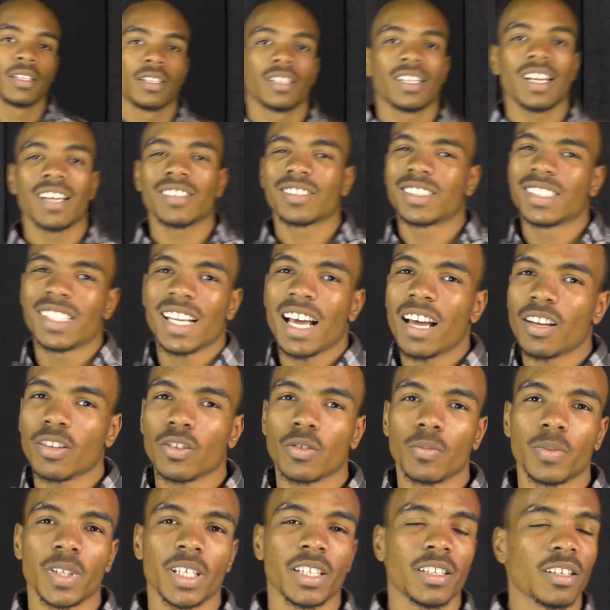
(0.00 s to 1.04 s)
Now, to
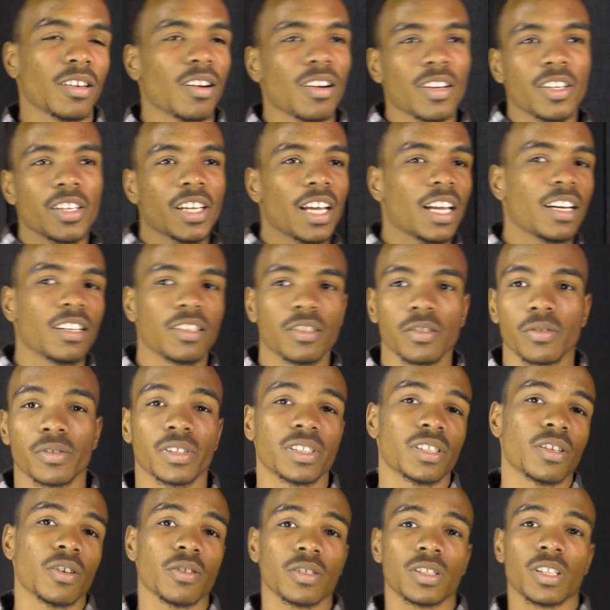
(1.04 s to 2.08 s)
download Blender, all you got to do
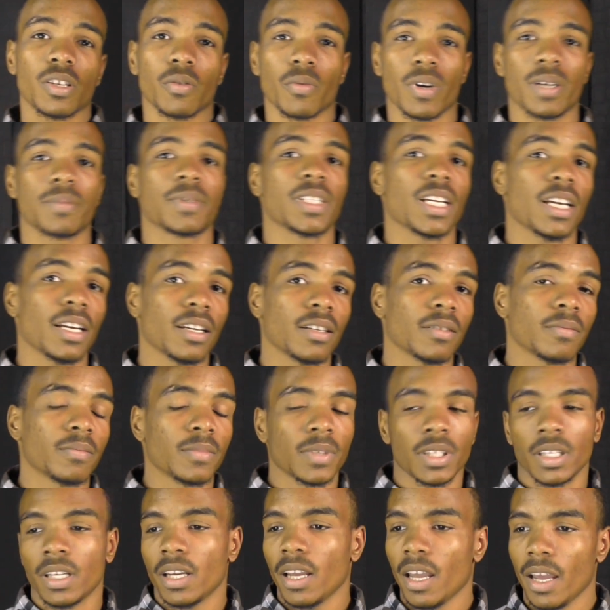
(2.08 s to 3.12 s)
is go to the website
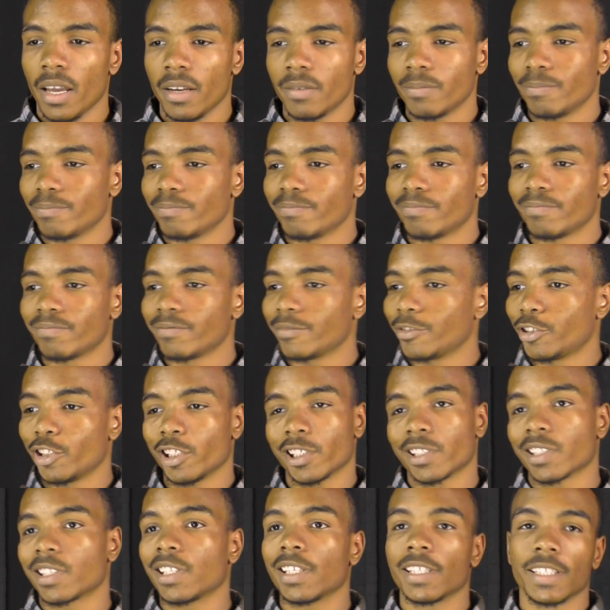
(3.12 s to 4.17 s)
and
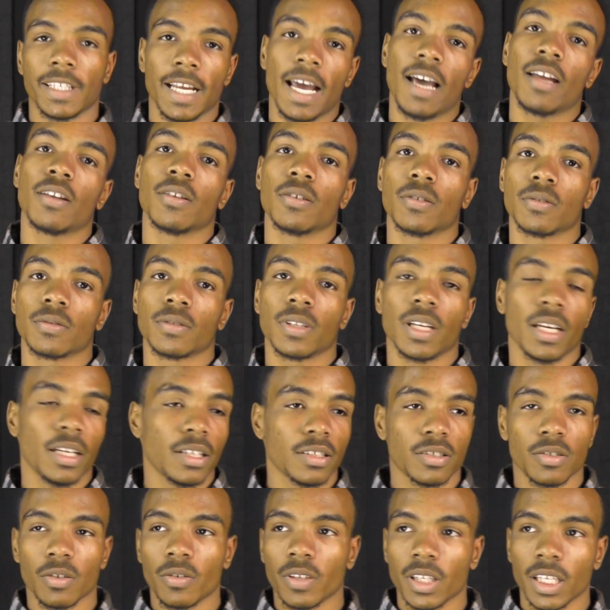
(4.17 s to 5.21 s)
just click download. And
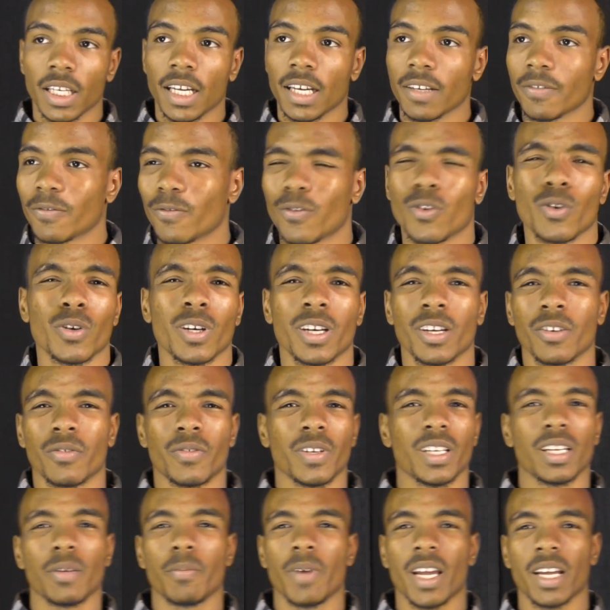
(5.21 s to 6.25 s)
it's only like 40 or
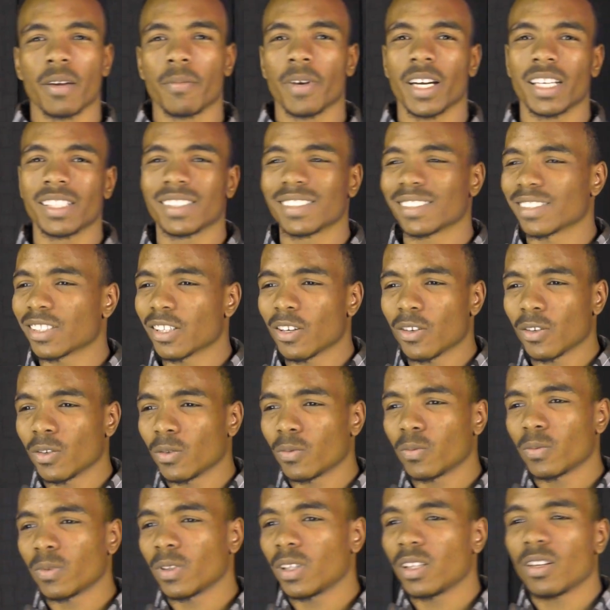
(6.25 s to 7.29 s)
50 megabytes,
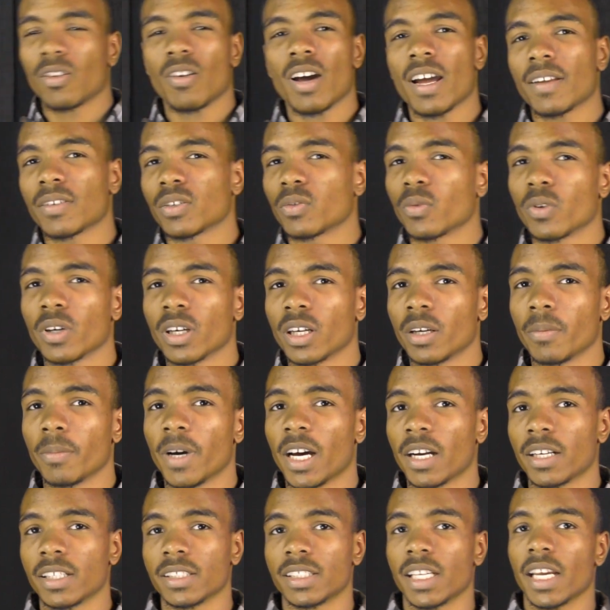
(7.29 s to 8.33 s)
so you don't have to worry
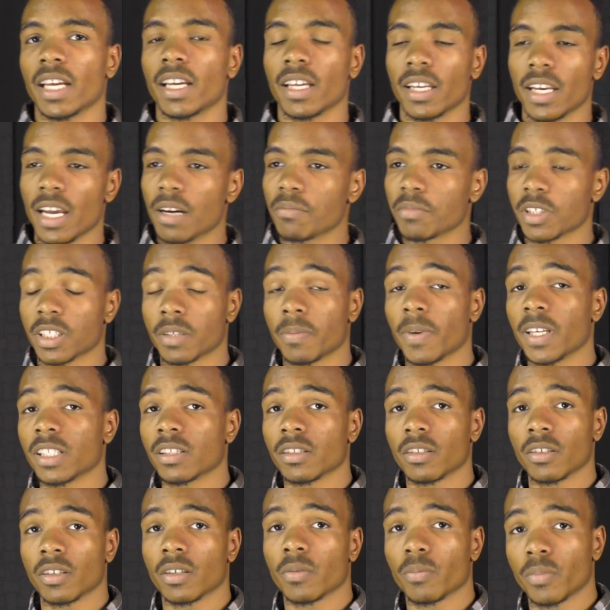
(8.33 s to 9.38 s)
about it taking that much space
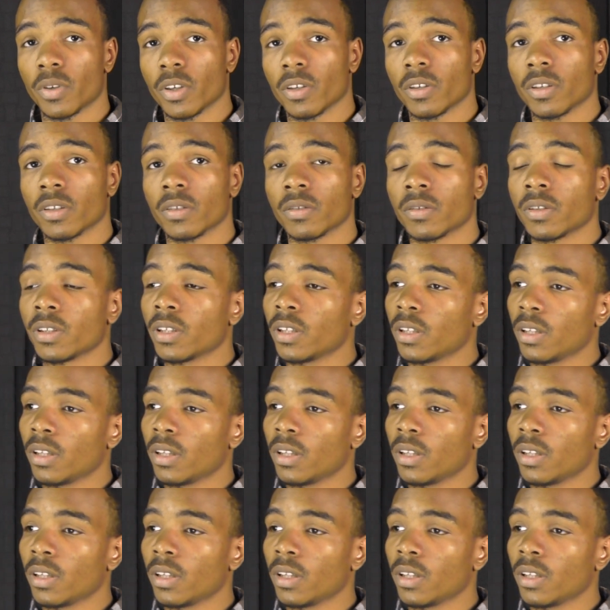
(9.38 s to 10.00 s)
on your computer.